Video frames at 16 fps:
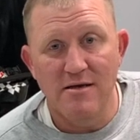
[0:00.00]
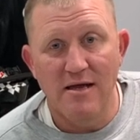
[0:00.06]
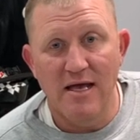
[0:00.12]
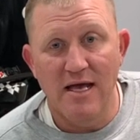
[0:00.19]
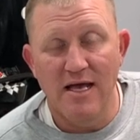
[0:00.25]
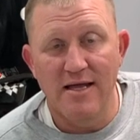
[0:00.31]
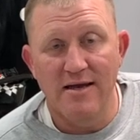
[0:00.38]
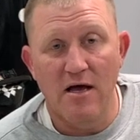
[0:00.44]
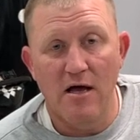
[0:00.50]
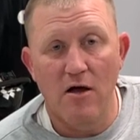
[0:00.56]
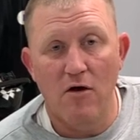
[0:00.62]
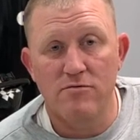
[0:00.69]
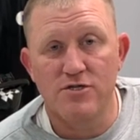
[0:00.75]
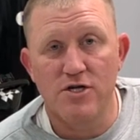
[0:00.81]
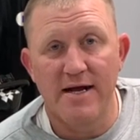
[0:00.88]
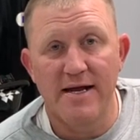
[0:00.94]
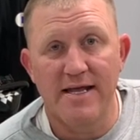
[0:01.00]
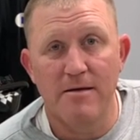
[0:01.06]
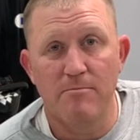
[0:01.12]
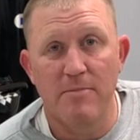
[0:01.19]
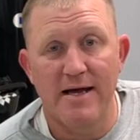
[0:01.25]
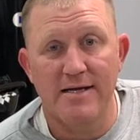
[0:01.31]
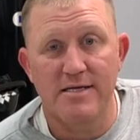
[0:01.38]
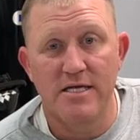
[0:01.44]
and I'll try to get
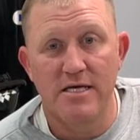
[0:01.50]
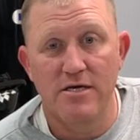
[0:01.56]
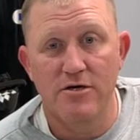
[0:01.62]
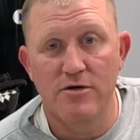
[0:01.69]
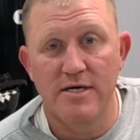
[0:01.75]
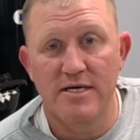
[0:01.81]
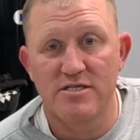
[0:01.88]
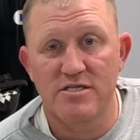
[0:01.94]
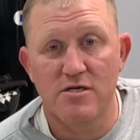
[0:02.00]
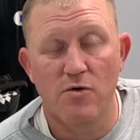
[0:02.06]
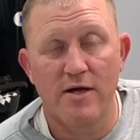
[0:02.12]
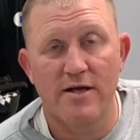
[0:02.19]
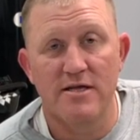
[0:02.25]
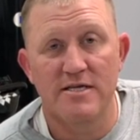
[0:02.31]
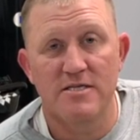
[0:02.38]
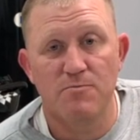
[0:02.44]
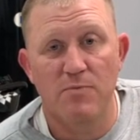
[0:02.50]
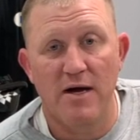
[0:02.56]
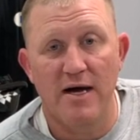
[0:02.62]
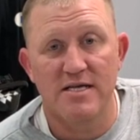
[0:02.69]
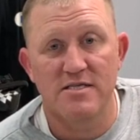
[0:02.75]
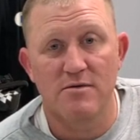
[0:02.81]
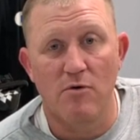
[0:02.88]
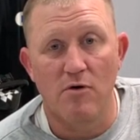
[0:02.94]
back to you as quickly as
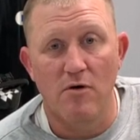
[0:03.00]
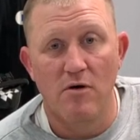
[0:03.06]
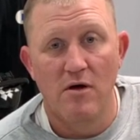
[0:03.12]
possible.